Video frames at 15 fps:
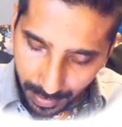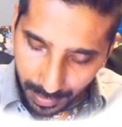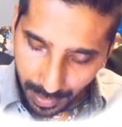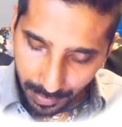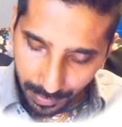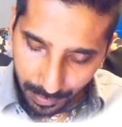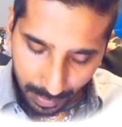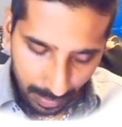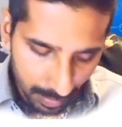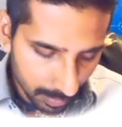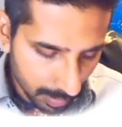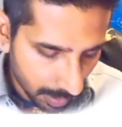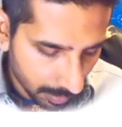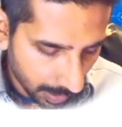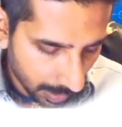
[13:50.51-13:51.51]
and you can
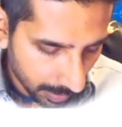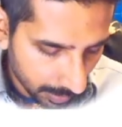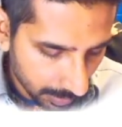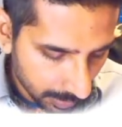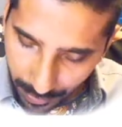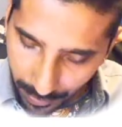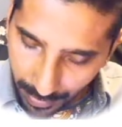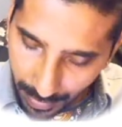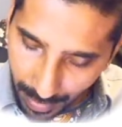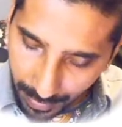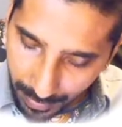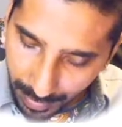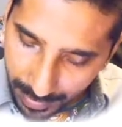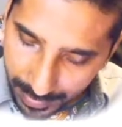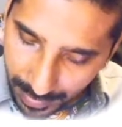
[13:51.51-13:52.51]
interrogate and you can
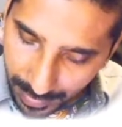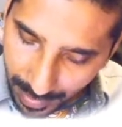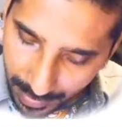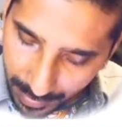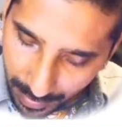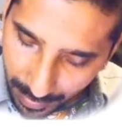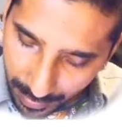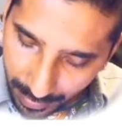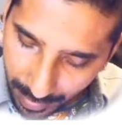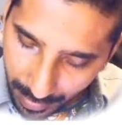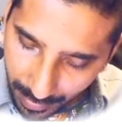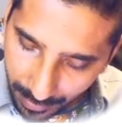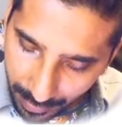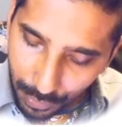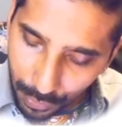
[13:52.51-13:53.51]
analyze the data
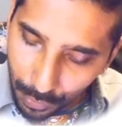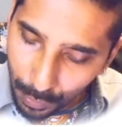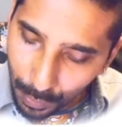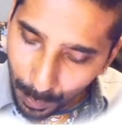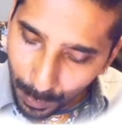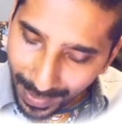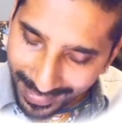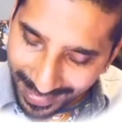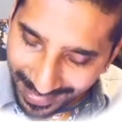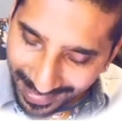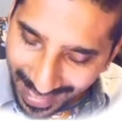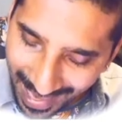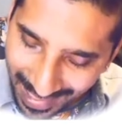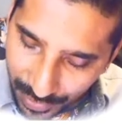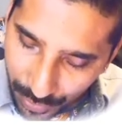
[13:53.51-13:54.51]
and do with it
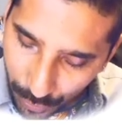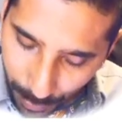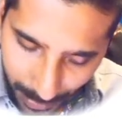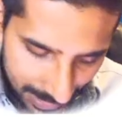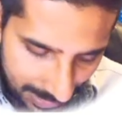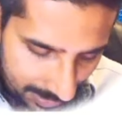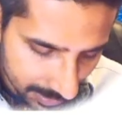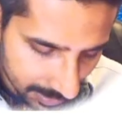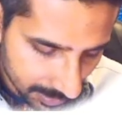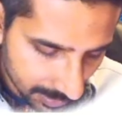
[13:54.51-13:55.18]
as you please.